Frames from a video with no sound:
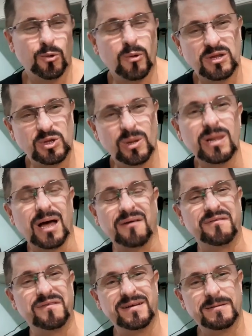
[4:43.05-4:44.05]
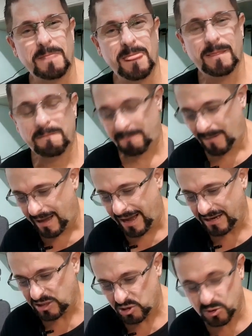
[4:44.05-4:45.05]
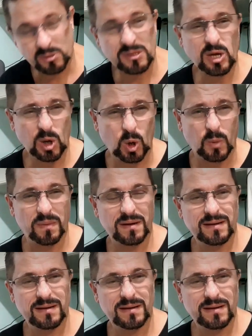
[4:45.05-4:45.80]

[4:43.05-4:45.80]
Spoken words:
one you love. I truly hope